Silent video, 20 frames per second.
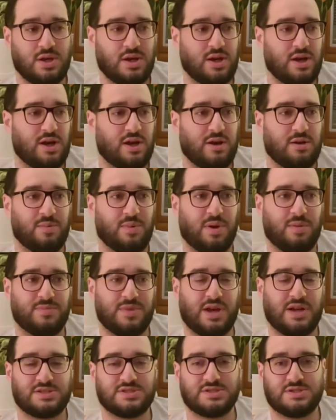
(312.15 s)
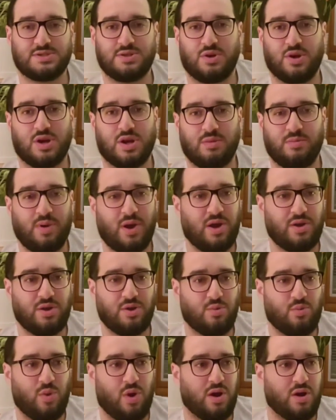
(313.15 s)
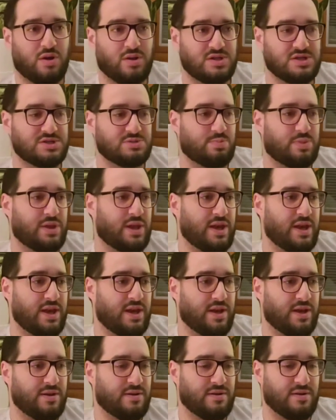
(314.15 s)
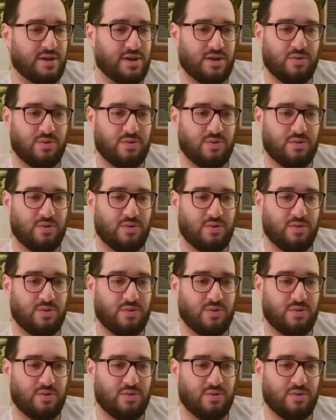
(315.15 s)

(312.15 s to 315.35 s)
I'm not just talking about your wireless plan,